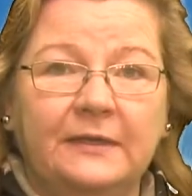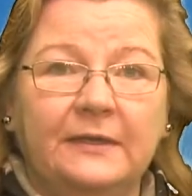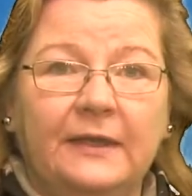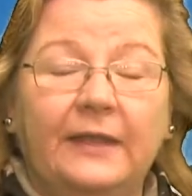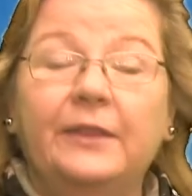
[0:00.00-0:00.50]

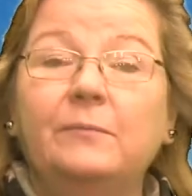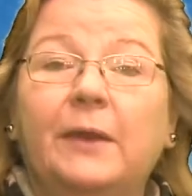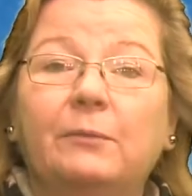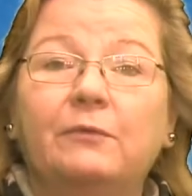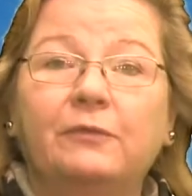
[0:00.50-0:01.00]
and then by
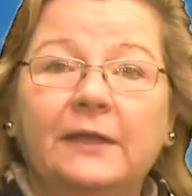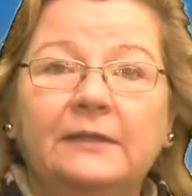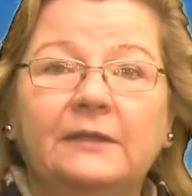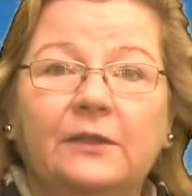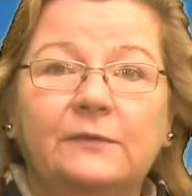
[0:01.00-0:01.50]

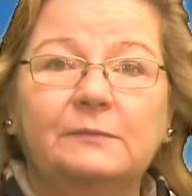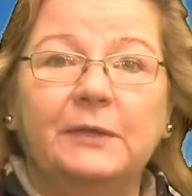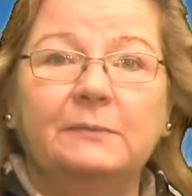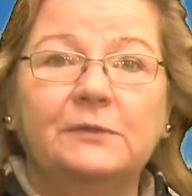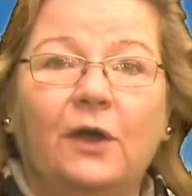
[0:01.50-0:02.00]
reflecting those
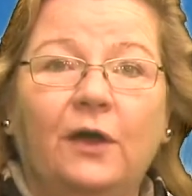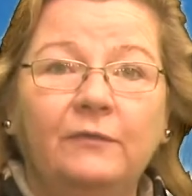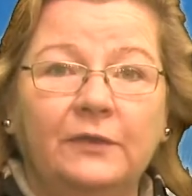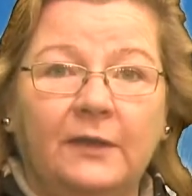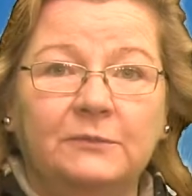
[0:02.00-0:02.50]
beams off
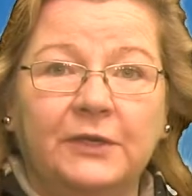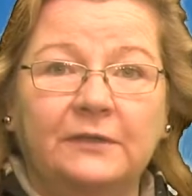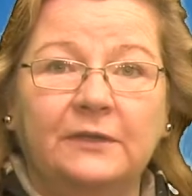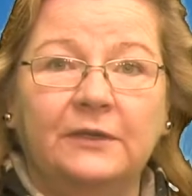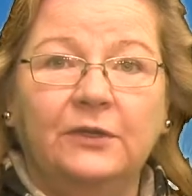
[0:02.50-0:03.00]
an
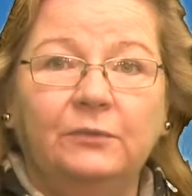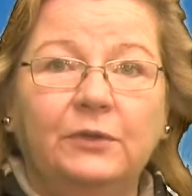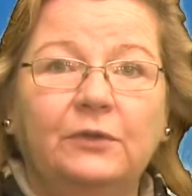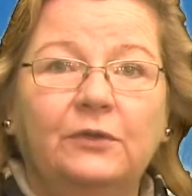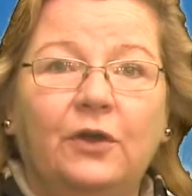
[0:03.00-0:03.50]
object, we
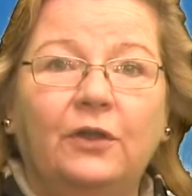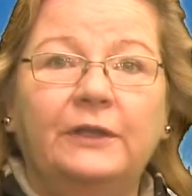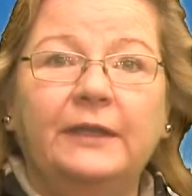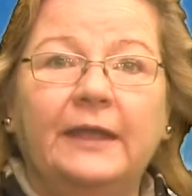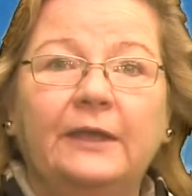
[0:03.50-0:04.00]
could call
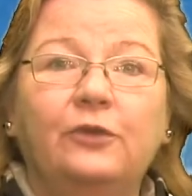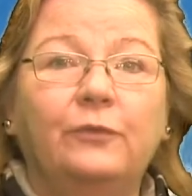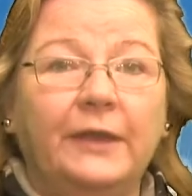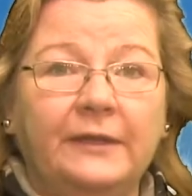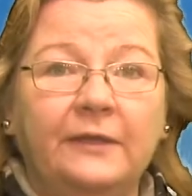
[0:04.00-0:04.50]
it a
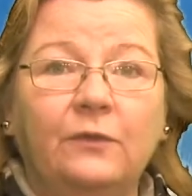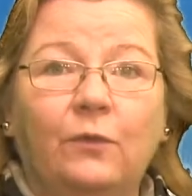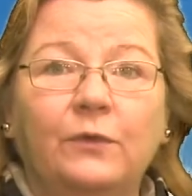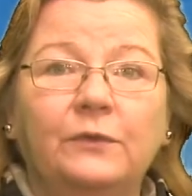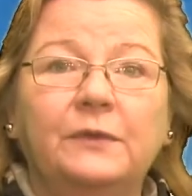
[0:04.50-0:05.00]
grating,
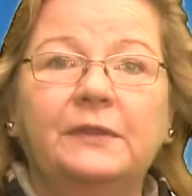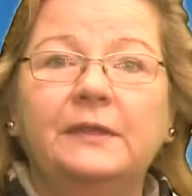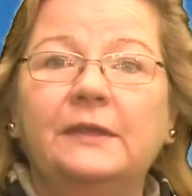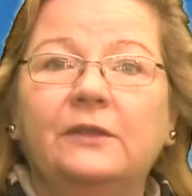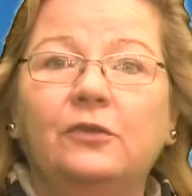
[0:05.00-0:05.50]
or you can
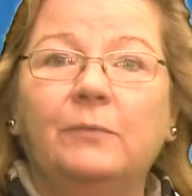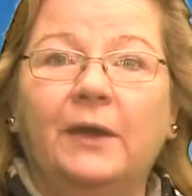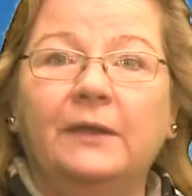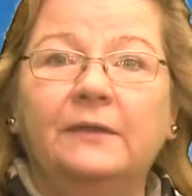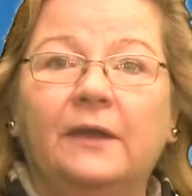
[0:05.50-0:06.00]
think in your
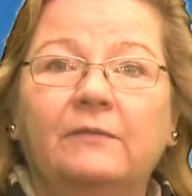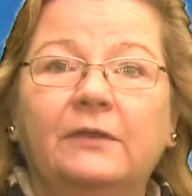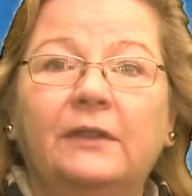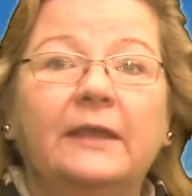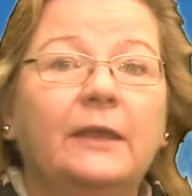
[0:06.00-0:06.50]
mind of
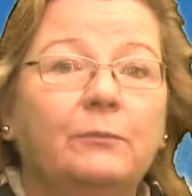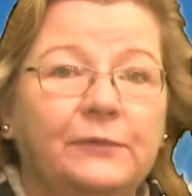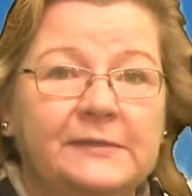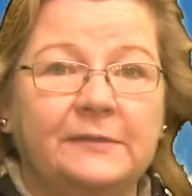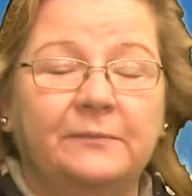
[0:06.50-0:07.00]
it like a
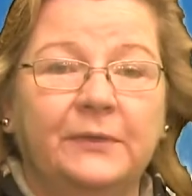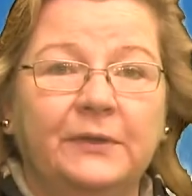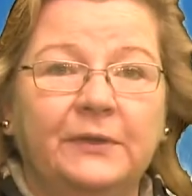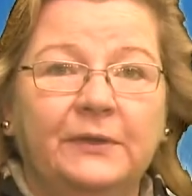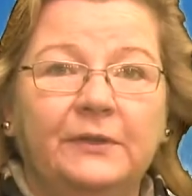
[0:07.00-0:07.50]
prism.
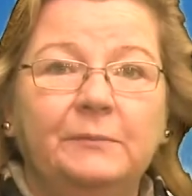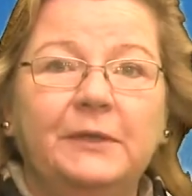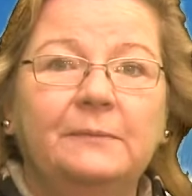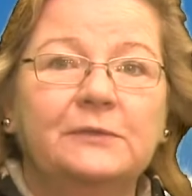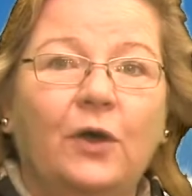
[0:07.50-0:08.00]
The
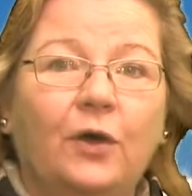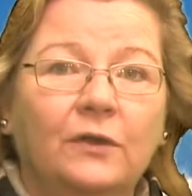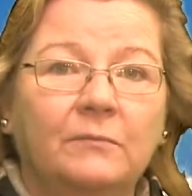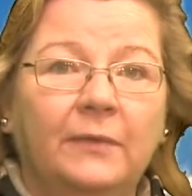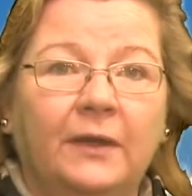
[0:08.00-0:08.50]
beams all
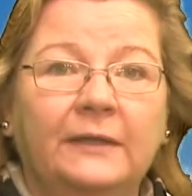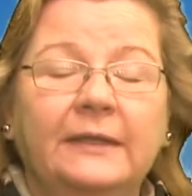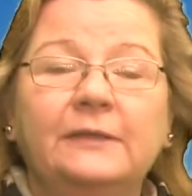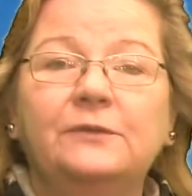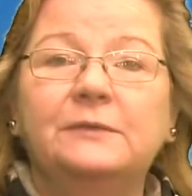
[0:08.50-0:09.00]
combine
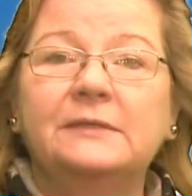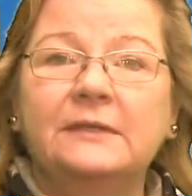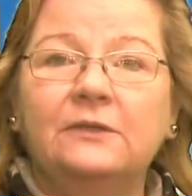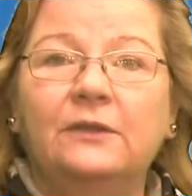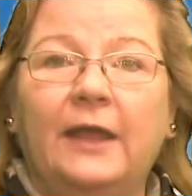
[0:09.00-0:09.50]
into a
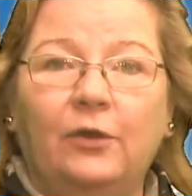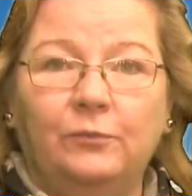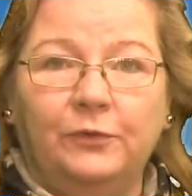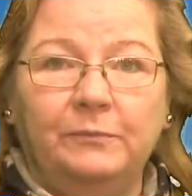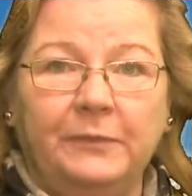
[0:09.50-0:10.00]
single
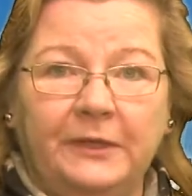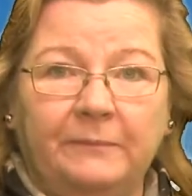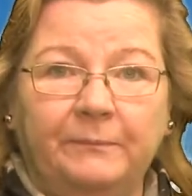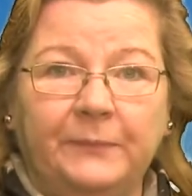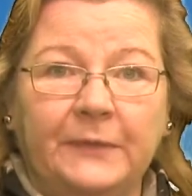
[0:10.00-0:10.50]
output
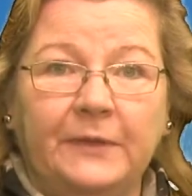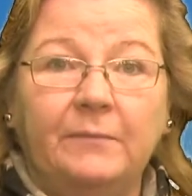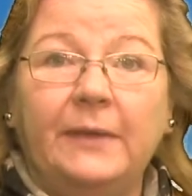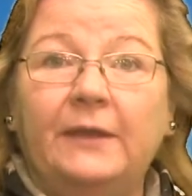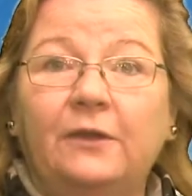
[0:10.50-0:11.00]
beam.
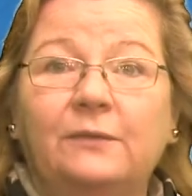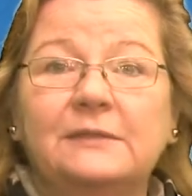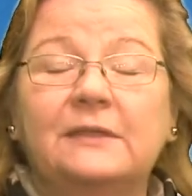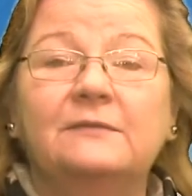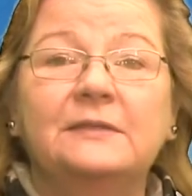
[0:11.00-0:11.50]
Patty always
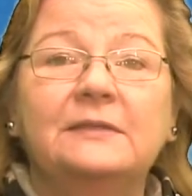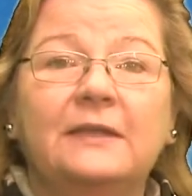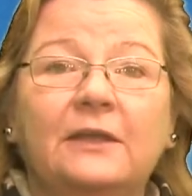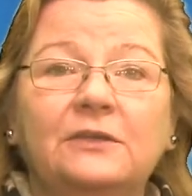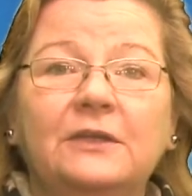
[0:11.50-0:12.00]
loves this
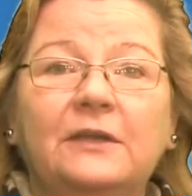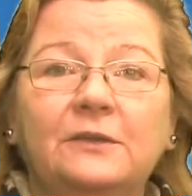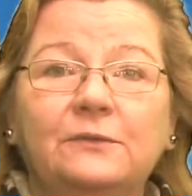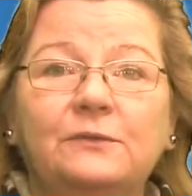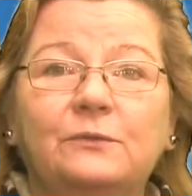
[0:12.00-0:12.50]
analogy I
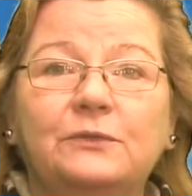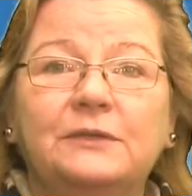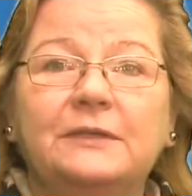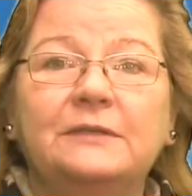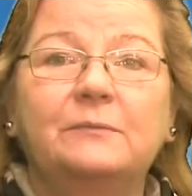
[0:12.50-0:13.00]
use, which
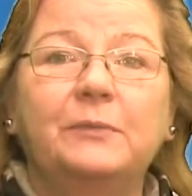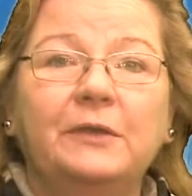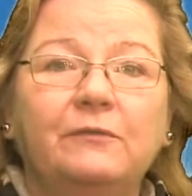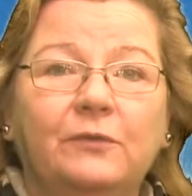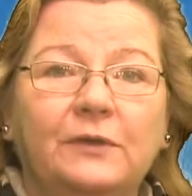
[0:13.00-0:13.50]
is
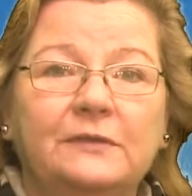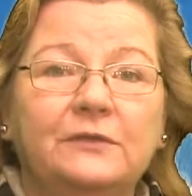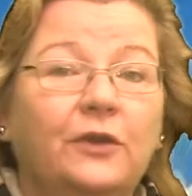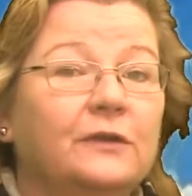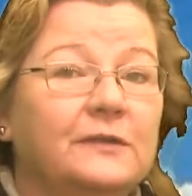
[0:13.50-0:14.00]
Pink Floyd's
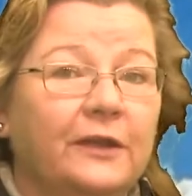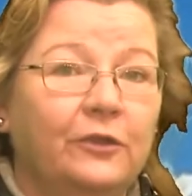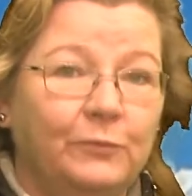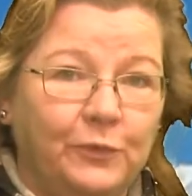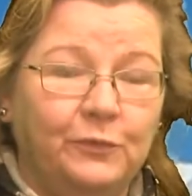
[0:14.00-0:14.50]
Dark Side of the
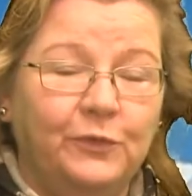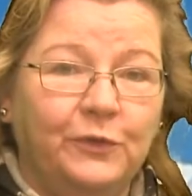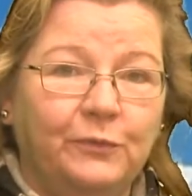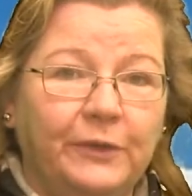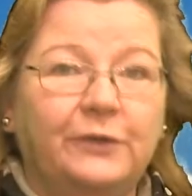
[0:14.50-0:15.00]
Moon
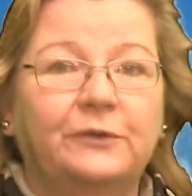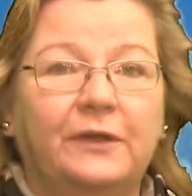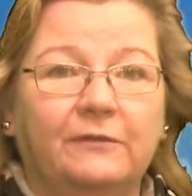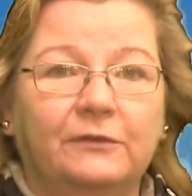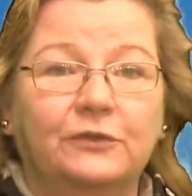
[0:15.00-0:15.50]
record
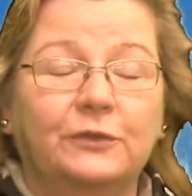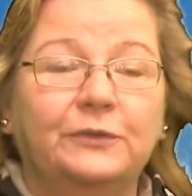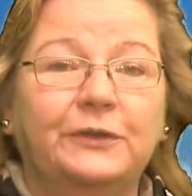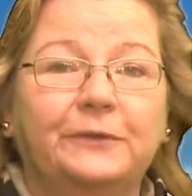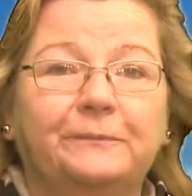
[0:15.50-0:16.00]
cover shown
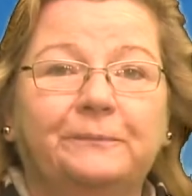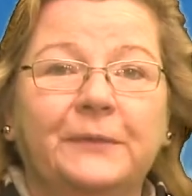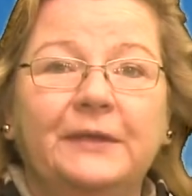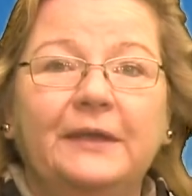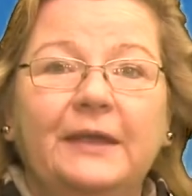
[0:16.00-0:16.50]
here.
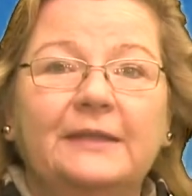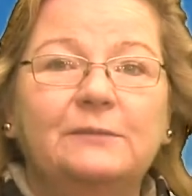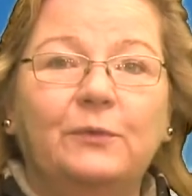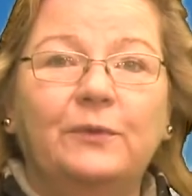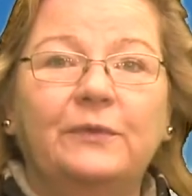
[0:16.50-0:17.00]
It's
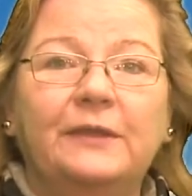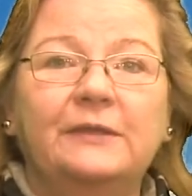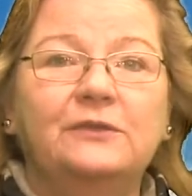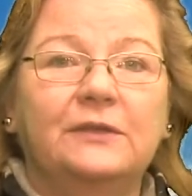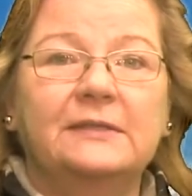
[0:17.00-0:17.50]
more
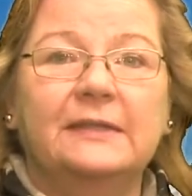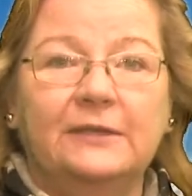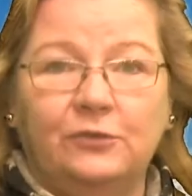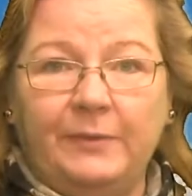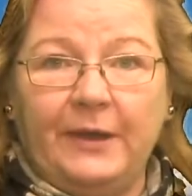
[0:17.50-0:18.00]
than just
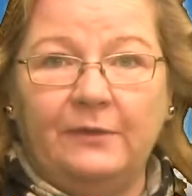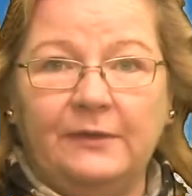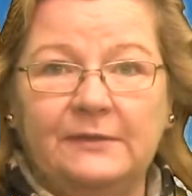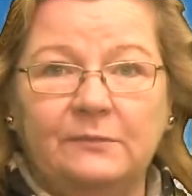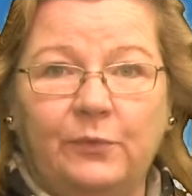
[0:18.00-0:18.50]
laser power
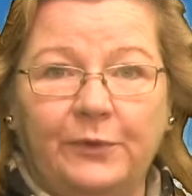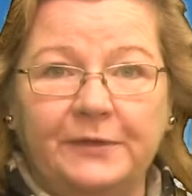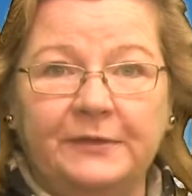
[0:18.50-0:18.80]
that's important.